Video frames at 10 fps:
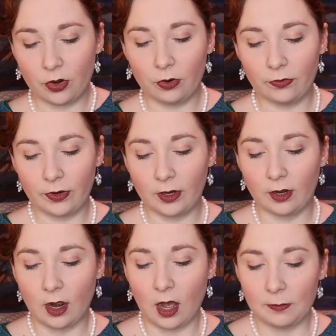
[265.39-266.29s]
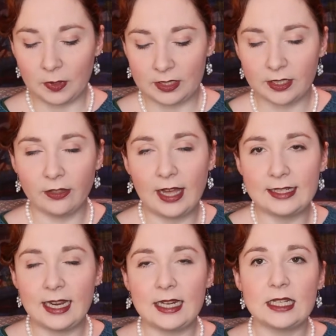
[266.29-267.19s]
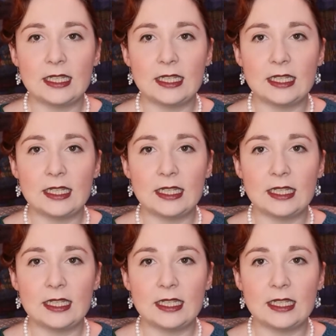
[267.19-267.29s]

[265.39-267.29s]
over up until that date?